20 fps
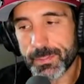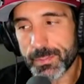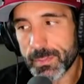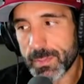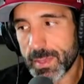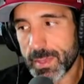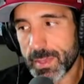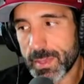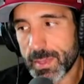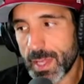
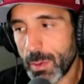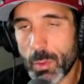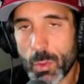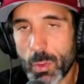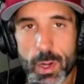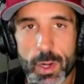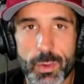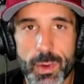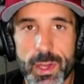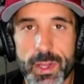that we work
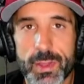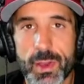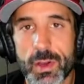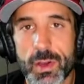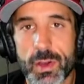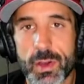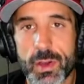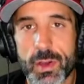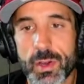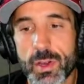with, our
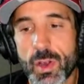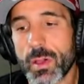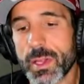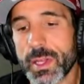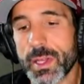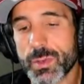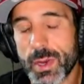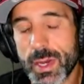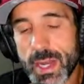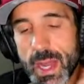colleagues right
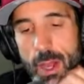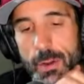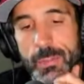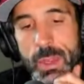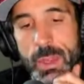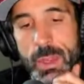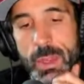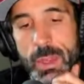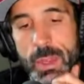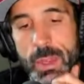now,
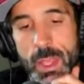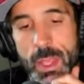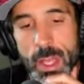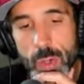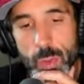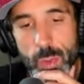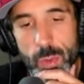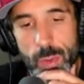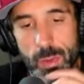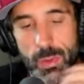
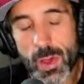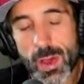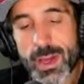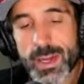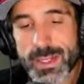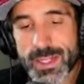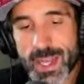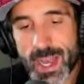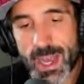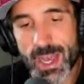who a lot of
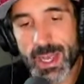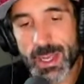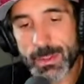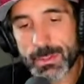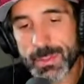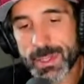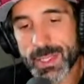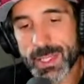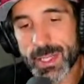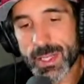
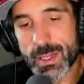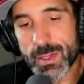times,